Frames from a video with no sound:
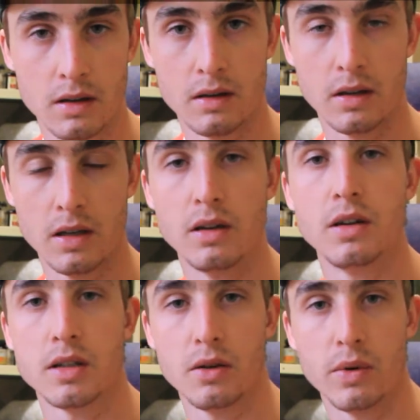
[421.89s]

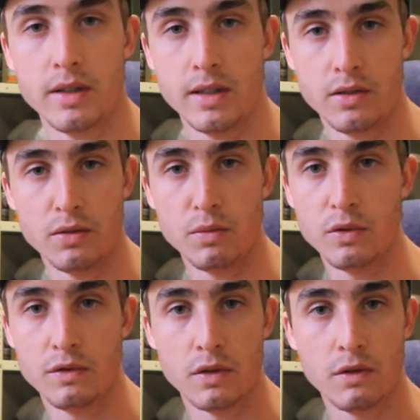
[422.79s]
inertia wanting to
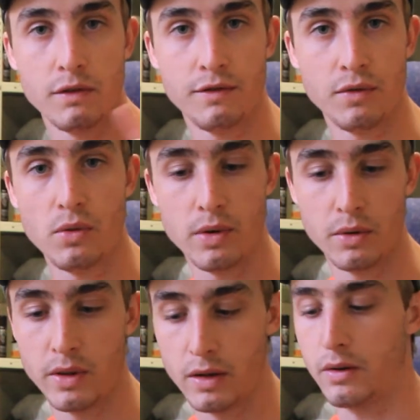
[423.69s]
move forward
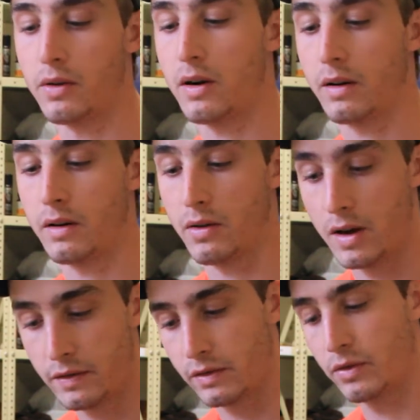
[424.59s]
when the
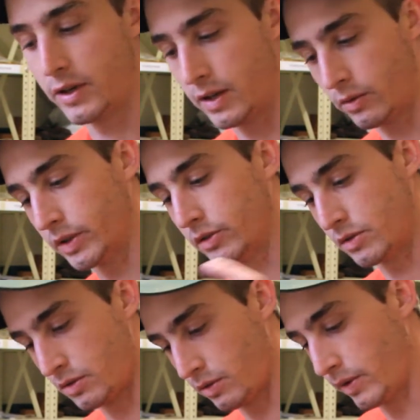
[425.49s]
rifle recoils
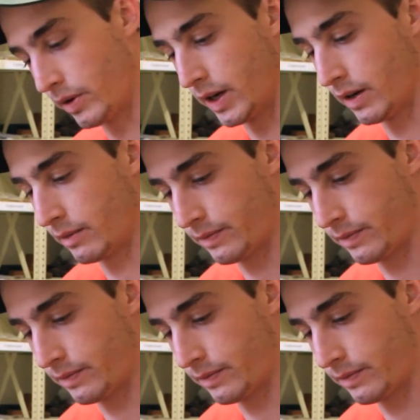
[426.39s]
to the rear.